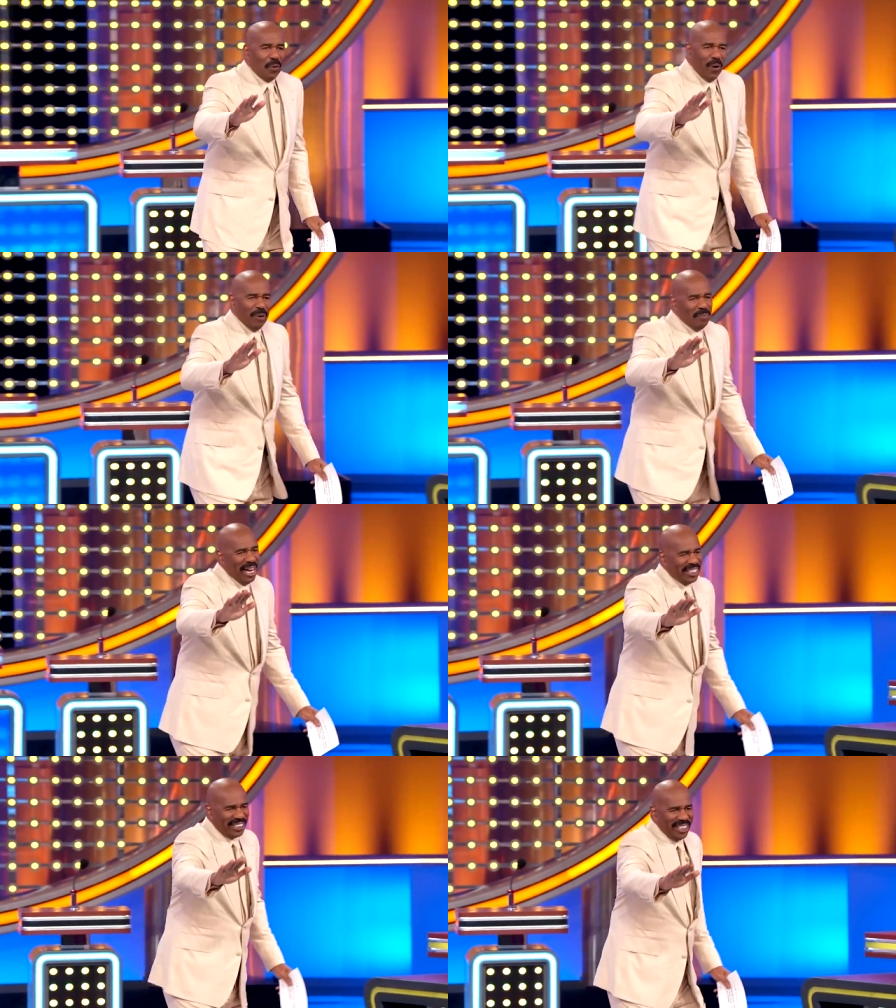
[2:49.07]
what
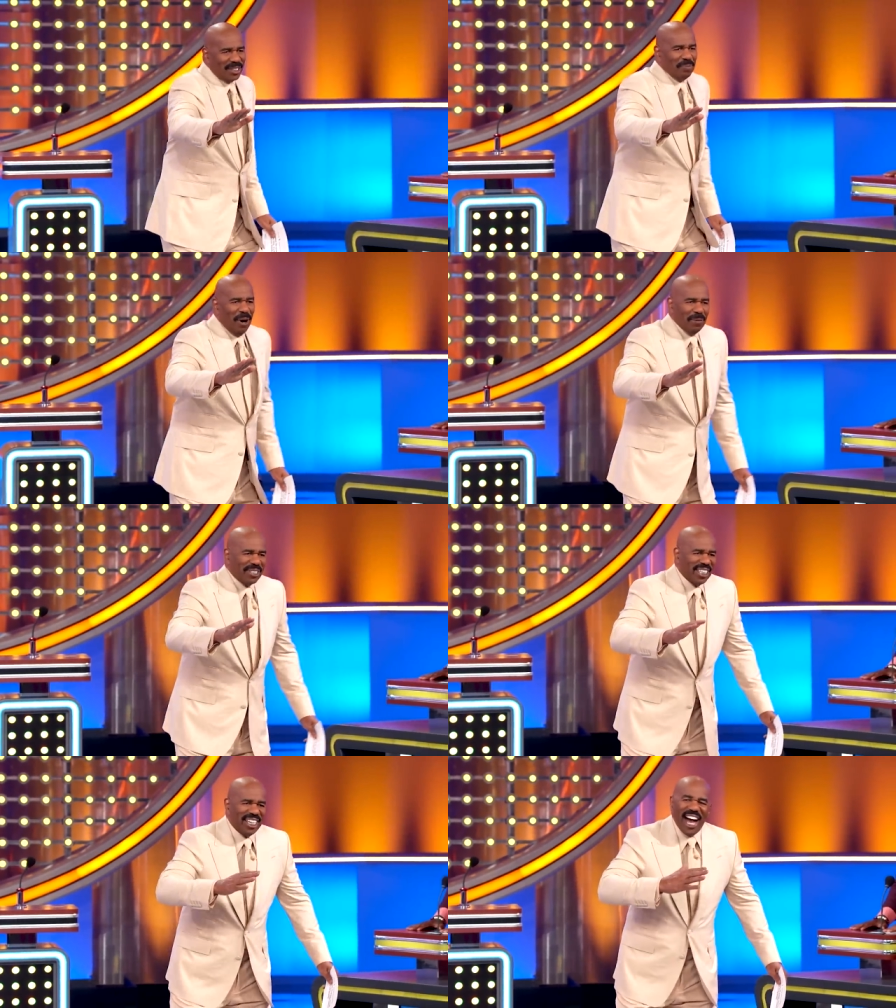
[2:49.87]
makes this moment?
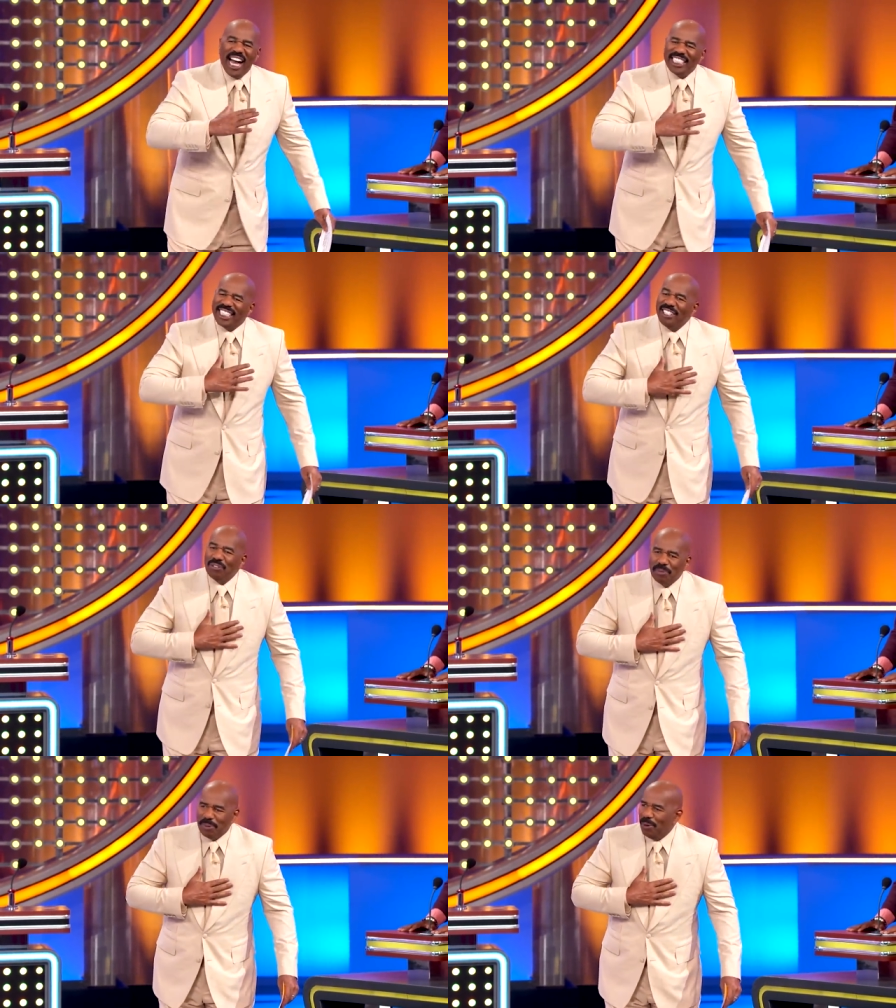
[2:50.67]
See, God gives
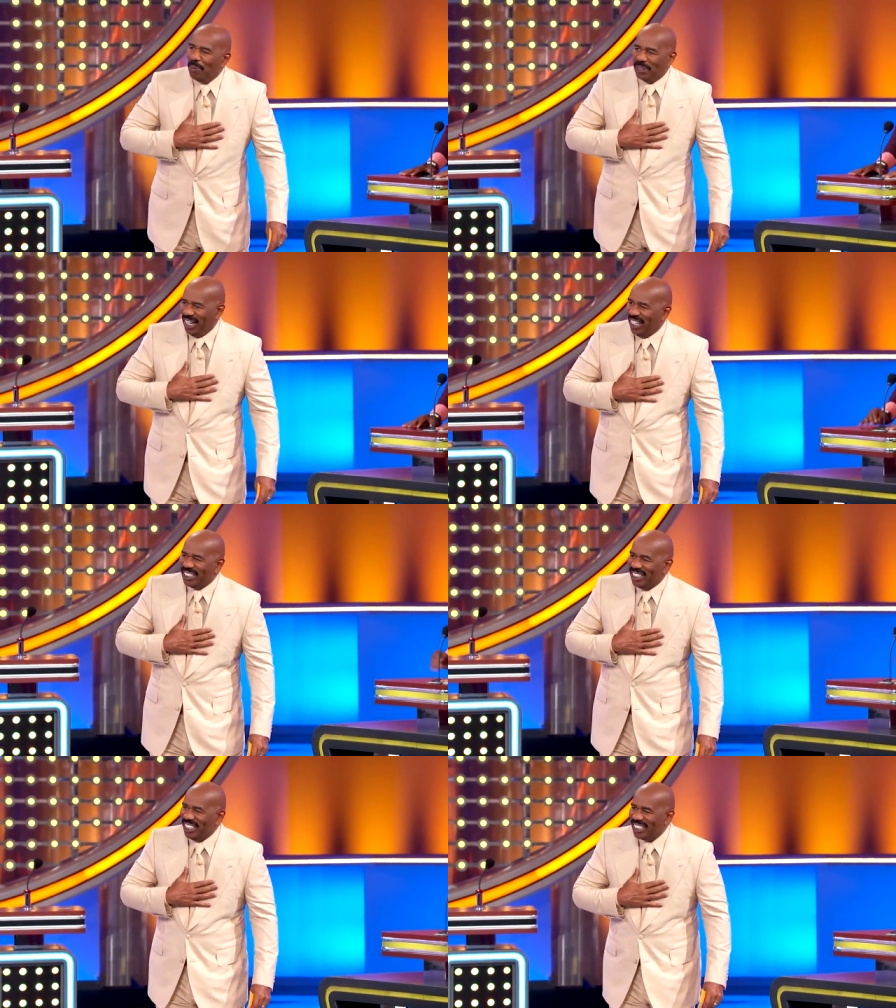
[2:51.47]
me moments like this.
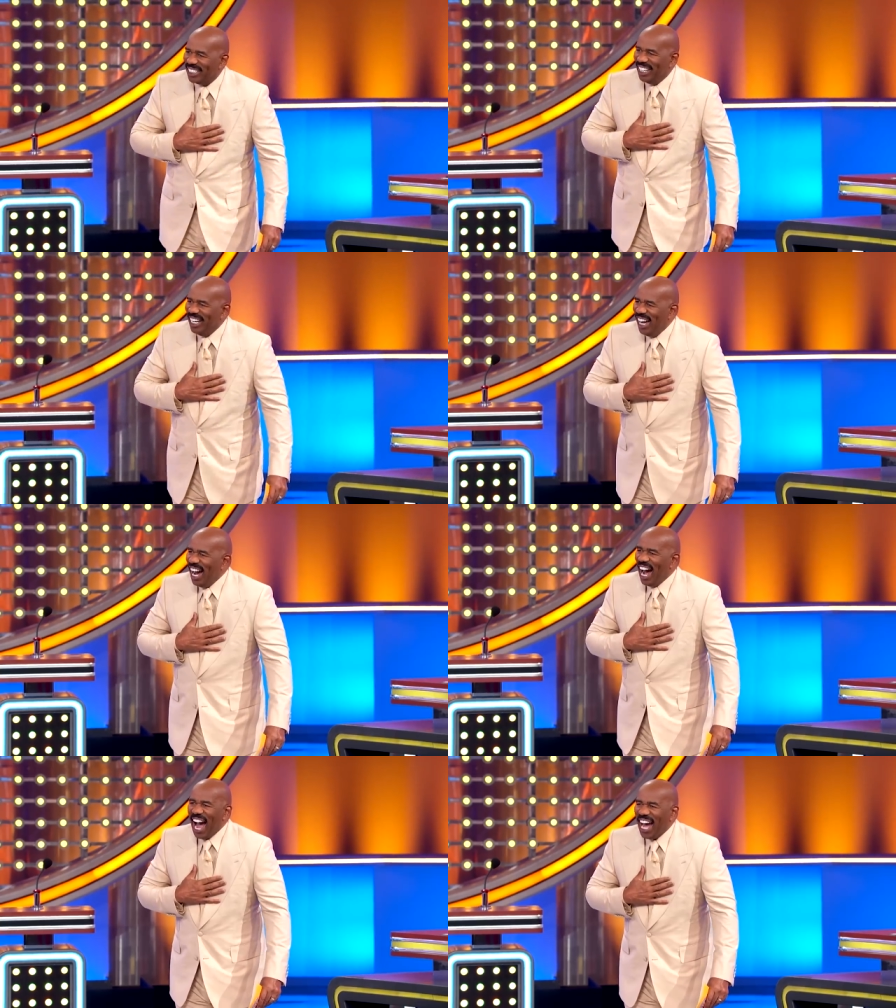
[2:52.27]

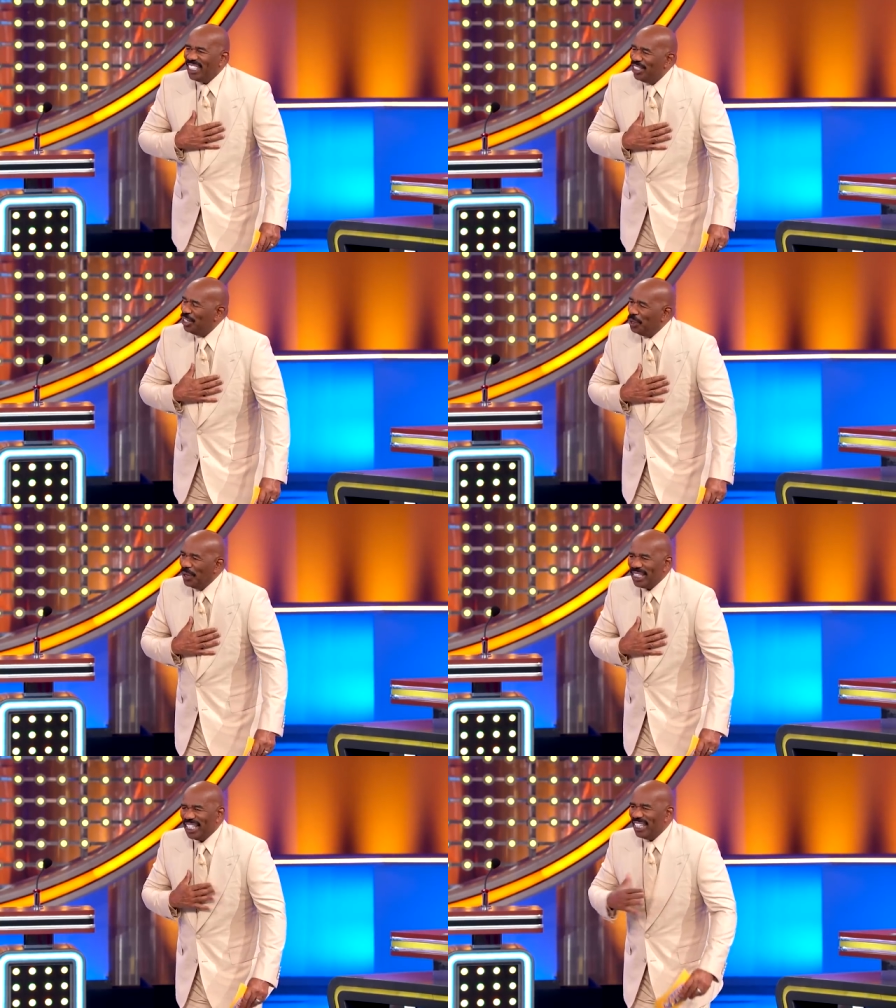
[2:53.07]
I knew it.